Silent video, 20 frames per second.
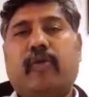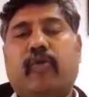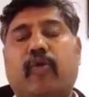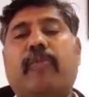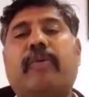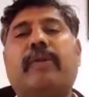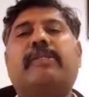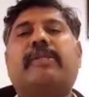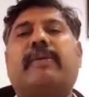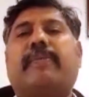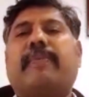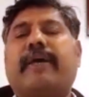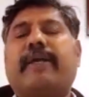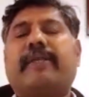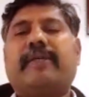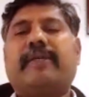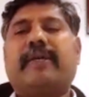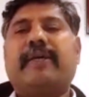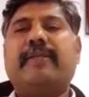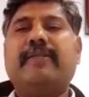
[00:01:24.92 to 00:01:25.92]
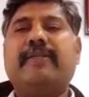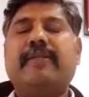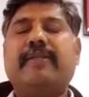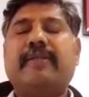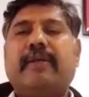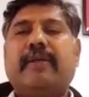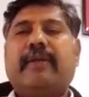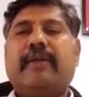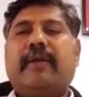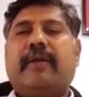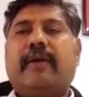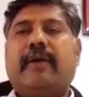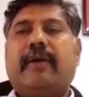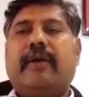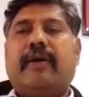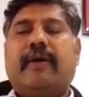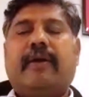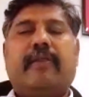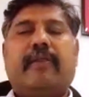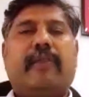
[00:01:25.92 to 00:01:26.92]
global supply chains.
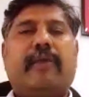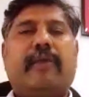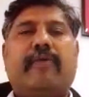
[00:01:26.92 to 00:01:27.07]
Uh,